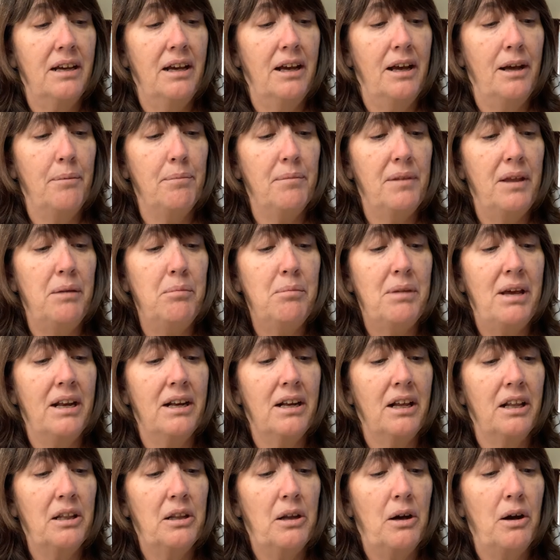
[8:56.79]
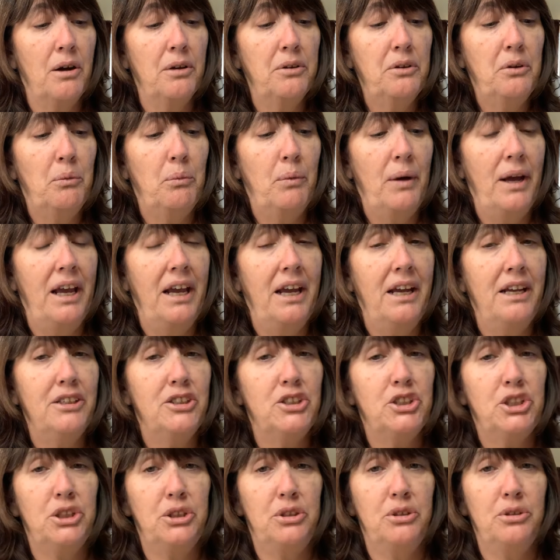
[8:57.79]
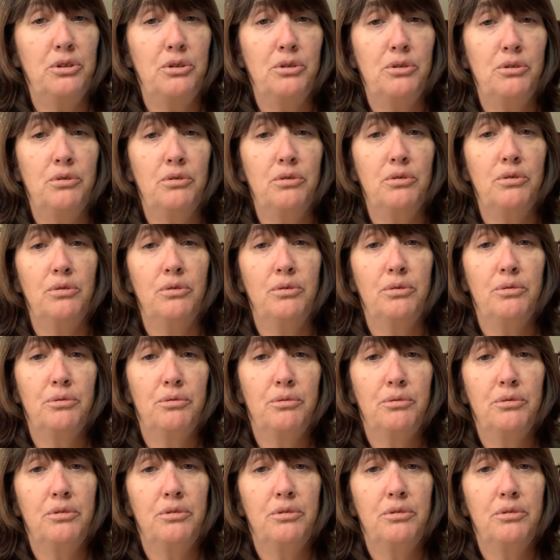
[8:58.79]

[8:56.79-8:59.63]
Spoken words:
they met along the way to